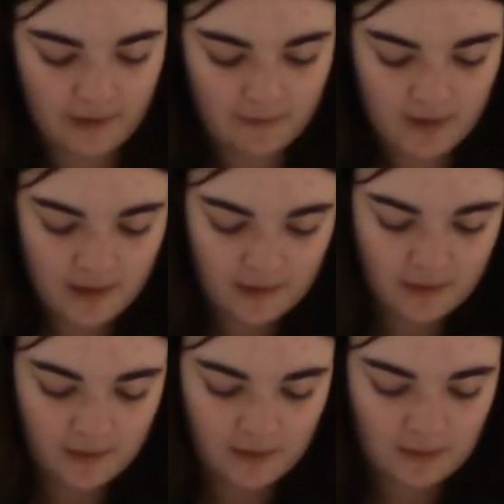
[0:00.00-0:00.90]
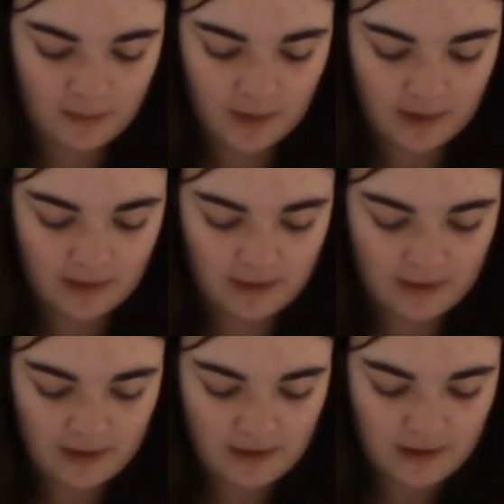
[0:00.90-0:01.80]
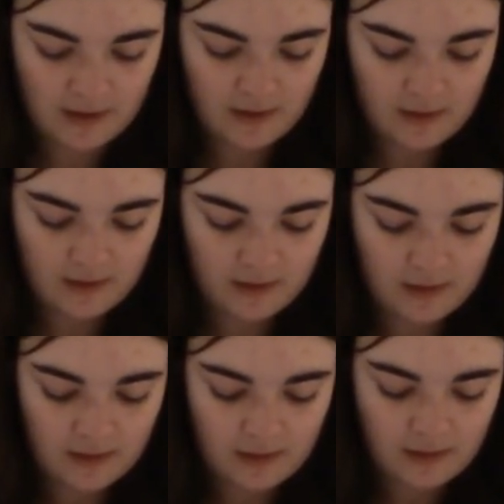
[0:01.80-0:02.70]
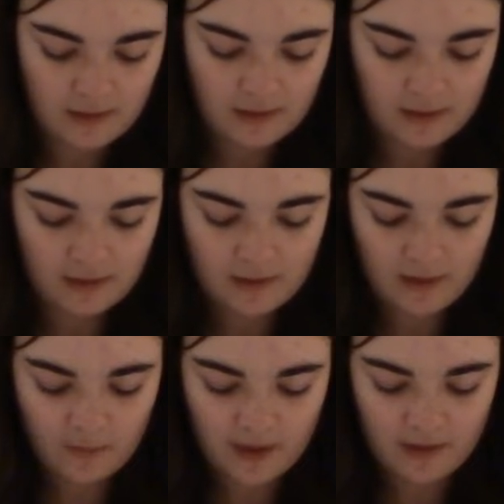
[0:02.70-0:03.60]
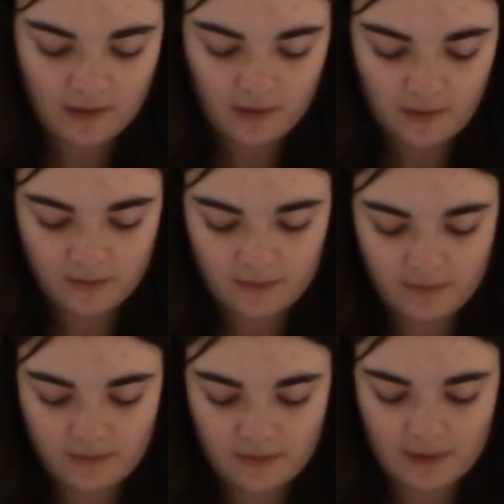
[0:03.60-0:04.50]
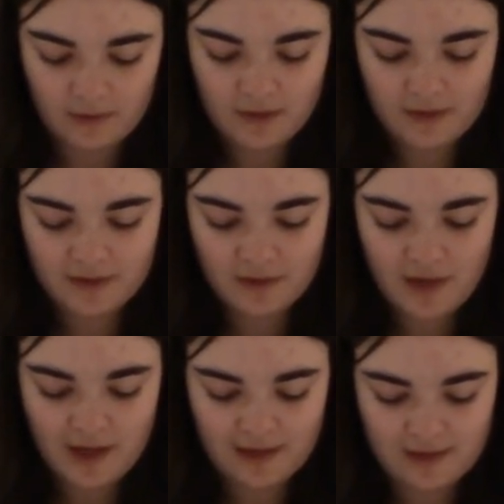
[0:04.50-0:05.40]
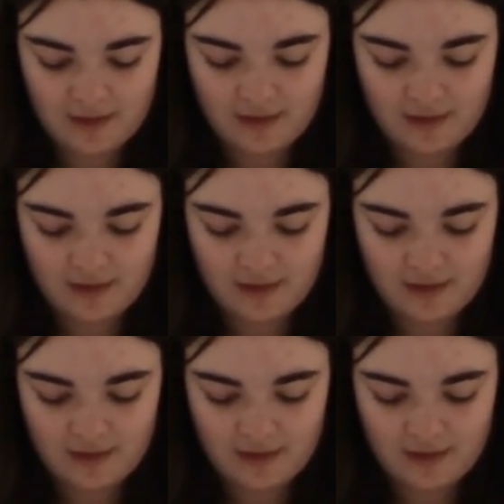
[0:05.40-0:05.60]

Right, so put it in there. There we go. Looks great.